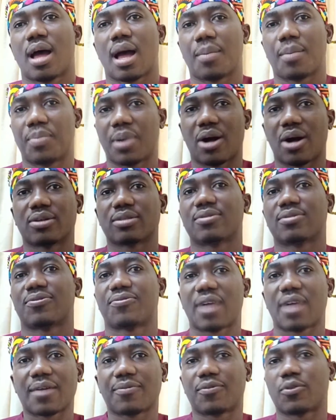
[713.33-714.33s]
about
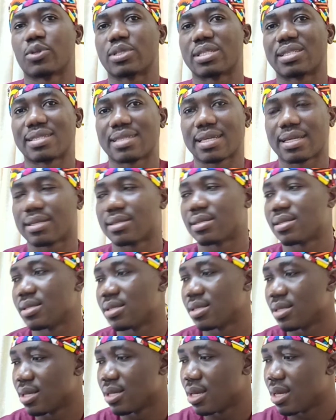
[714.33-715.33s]
5 or 6
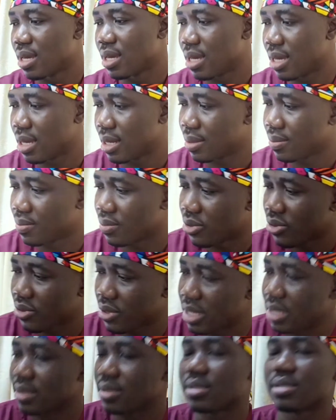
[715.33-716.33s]

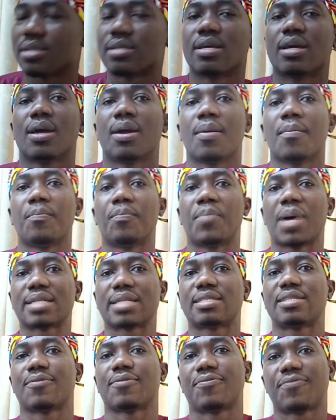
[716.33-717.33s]
things.
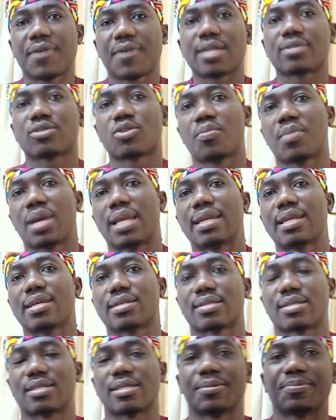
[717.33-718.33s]
But the first on my
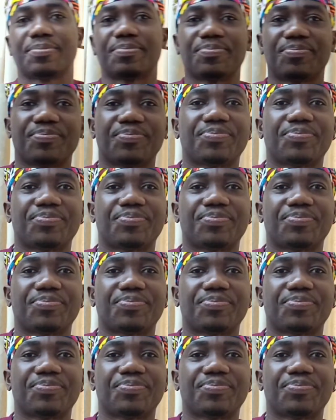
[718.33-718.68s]
list